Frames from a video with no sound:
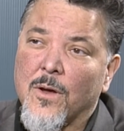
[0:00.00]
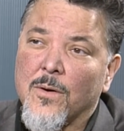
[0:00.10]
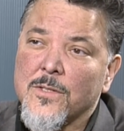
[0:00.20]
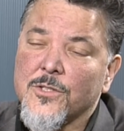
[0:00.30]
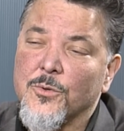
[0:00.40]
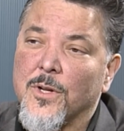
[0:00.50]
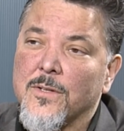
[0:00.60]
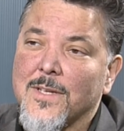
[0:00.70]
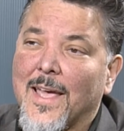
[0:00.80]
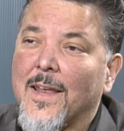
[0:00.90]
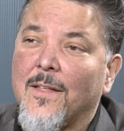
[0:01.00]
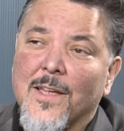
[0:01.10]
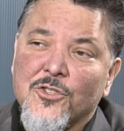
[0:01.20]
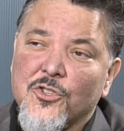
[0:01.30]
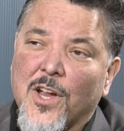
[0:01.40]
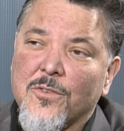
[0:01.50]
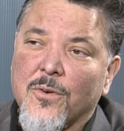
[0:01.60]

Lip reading: student to head on that trajectory?